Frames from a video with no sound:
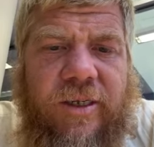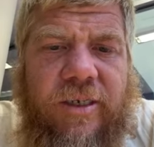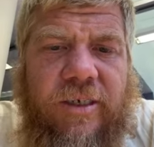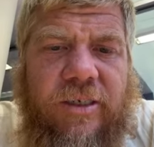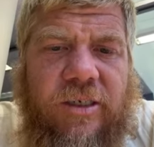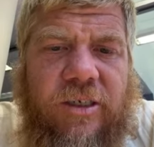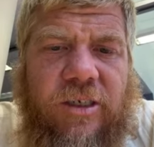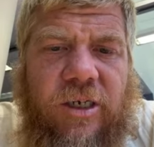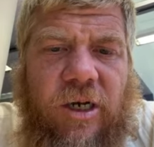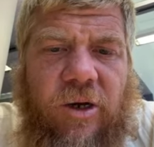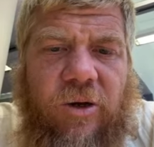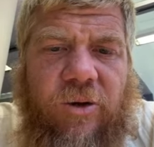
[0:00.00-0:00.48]

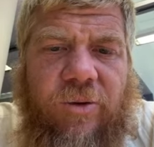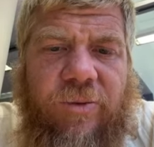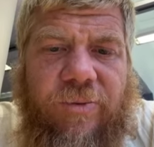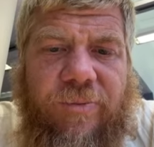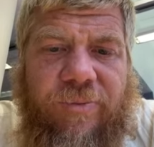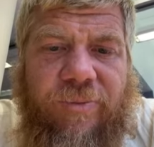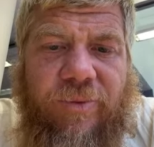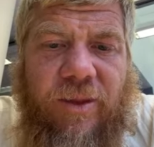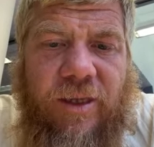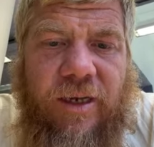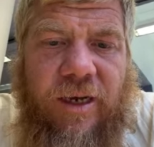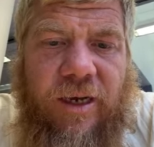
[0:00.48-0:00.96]
So
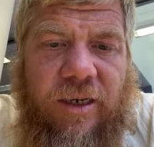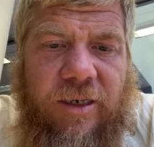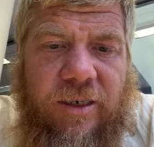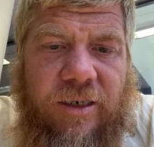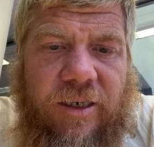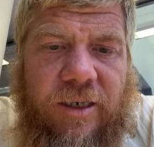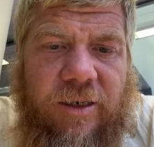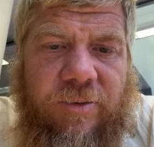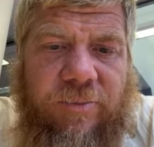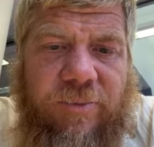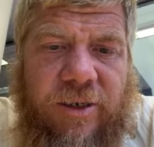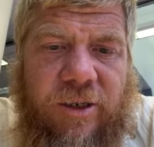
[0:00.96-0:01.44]
a
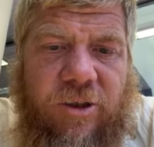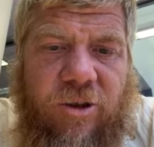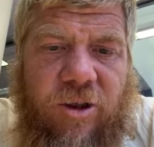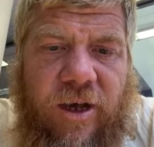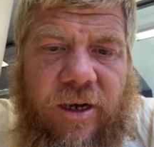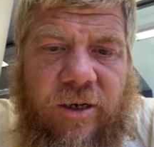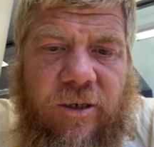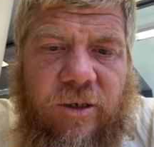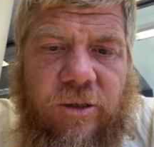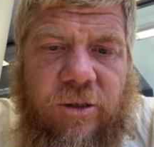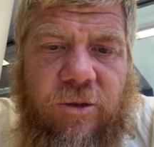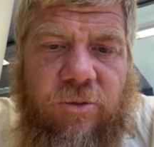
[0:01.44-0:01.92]
lot of big
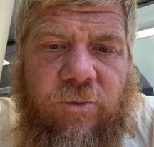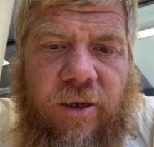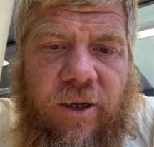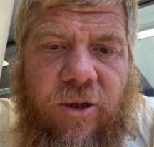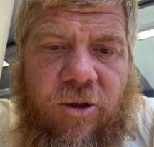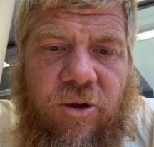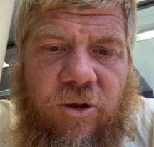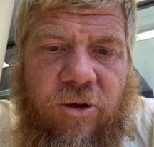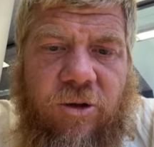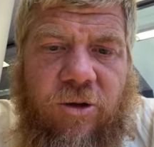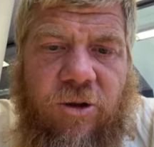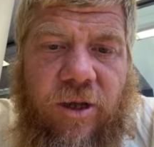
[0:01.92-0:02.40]
channels watch
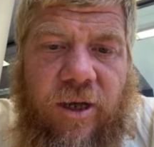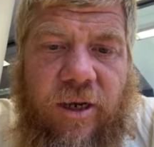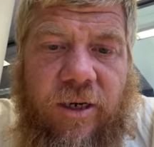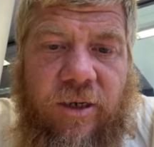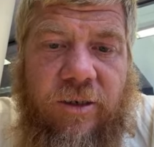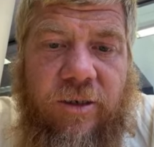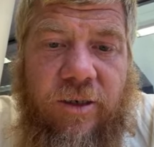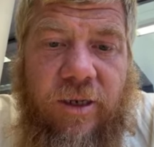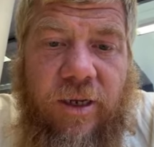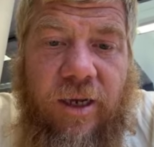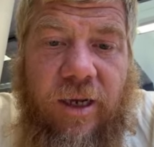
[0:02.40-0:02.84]
your channel.